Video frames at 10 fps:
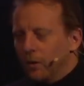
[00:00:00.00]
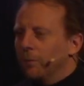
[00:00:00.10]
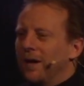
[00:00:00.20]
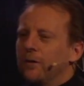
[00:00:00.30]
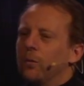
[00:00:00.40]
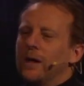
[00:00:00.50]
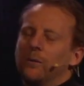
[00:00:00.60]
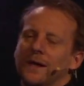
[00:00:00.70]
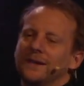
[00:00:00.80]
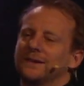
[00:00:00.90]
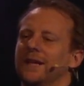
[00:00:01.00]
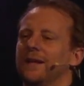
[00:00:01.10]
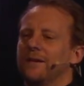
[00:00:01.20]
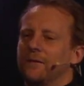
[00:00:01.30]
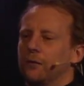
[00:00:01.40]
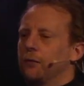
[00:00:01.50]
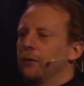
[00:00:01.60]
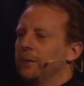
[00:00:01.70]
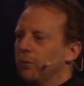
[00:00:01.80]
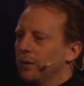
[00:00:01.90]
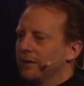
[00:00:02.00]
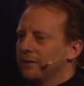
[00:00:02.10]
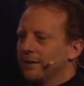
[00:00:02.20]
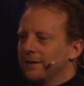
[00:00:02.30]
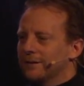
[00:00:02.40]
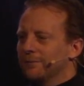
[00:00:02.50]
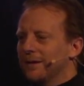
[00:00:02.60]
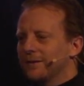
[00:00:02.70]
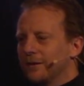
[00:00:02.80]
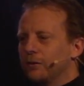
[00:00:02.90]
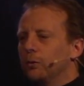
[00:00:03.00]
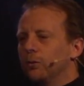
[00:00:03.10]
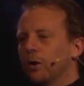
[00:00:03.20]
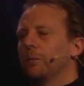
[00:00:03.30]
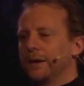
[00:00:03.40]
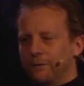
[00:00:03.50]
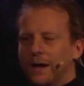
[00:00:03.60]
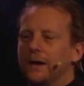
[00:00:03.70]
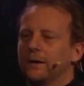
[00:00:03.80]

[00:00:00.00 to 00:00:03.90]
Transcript: By the way, when I say that there's 3 points to this message, you know me, right?